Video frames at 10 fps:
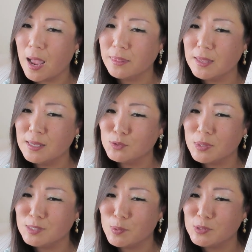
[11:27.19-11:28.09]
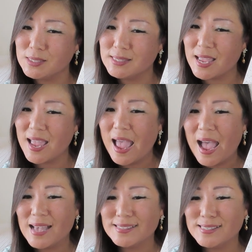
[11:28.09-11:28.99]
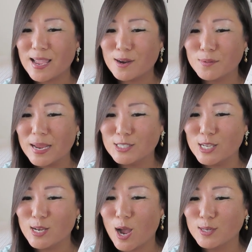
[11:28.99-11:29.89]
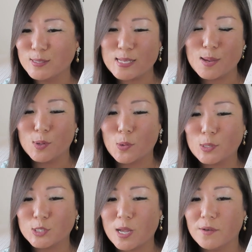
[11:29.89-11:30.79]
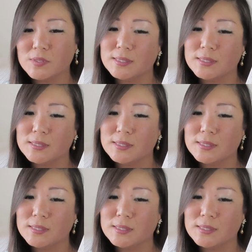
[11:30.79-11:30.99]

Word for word: I think is what it's supposed to say, as a decoration on your table or shelves.